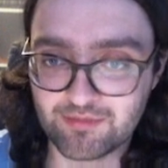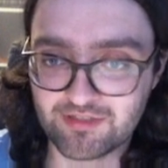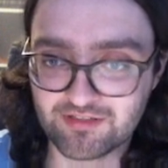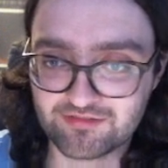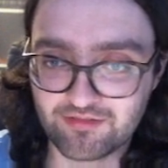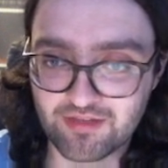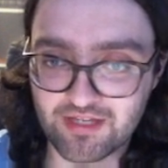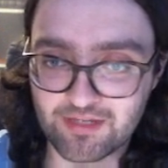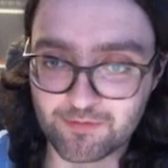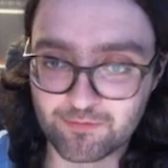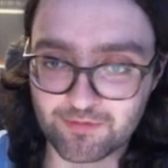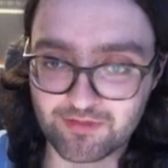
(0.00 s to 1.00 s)
because then
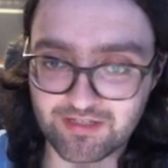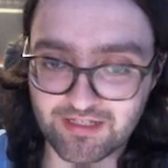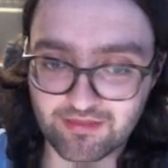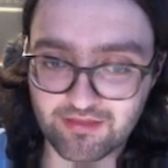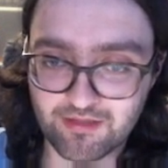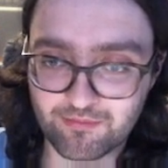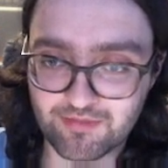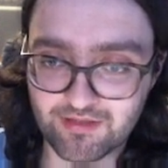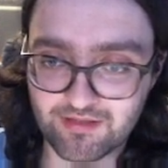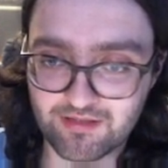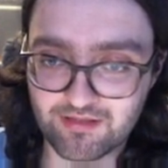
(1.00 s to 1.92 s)
we would have hit them